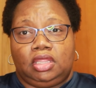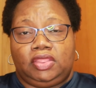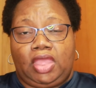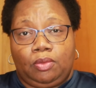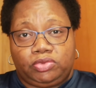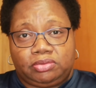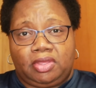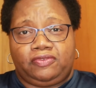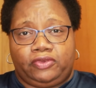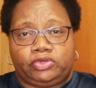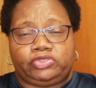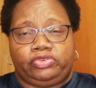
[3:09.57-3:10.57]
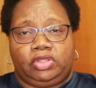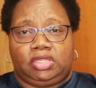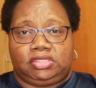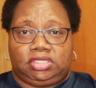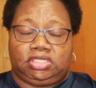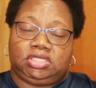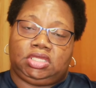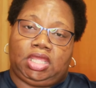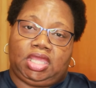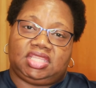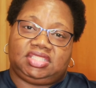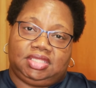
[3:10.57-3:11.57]
That was my first realization,
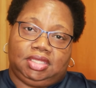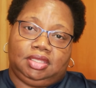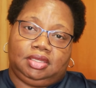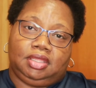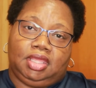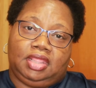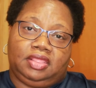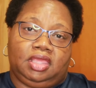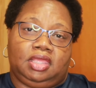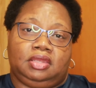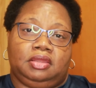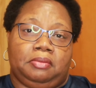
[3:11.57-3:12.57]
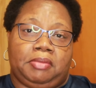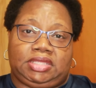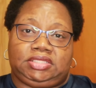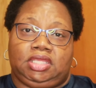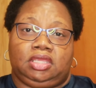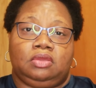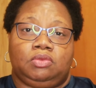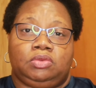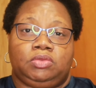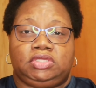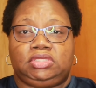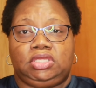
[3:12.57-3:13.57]
like I said. And then my second
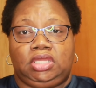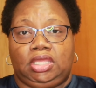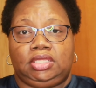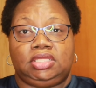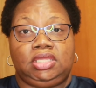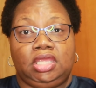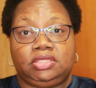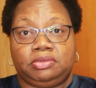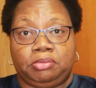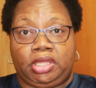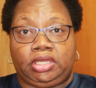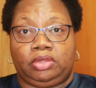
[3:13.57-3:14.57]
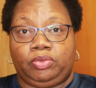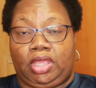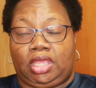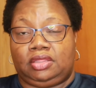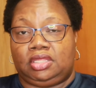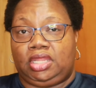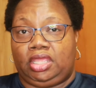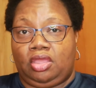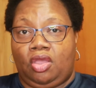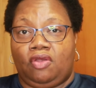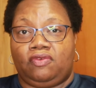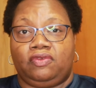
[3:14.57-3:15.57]
one was today. Today's Monday. We had the day
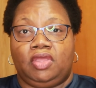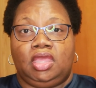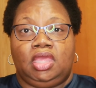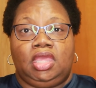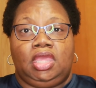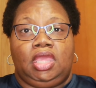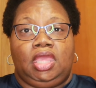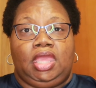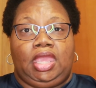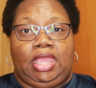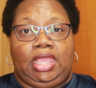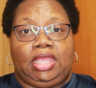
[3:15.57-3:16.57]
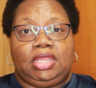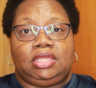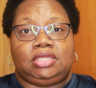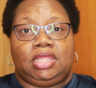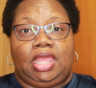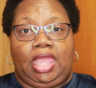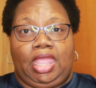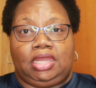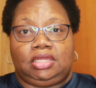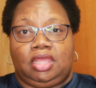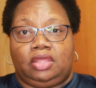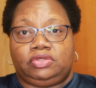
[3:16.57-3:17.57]
off. And I
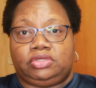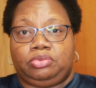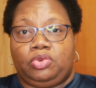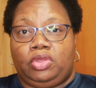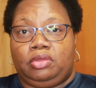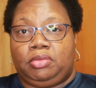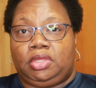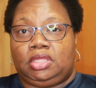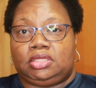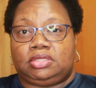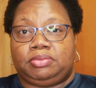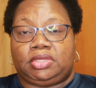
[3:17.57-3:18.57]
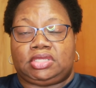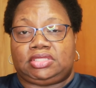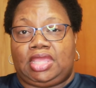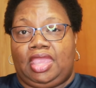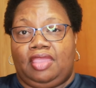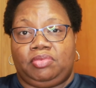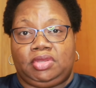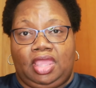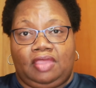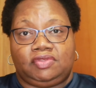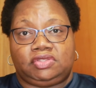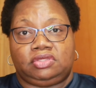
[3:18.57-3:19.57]
had a doctor's appointment because I have been
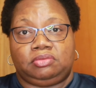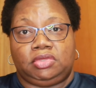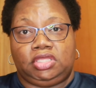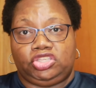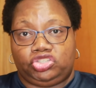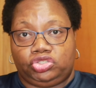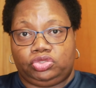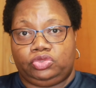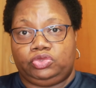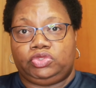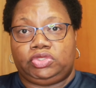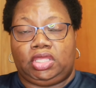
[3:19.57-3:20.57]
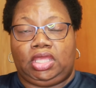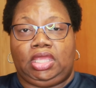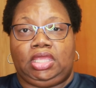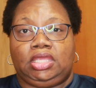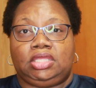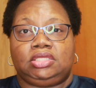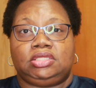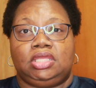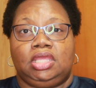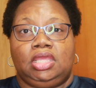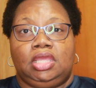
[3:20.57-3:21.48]
having some issues. And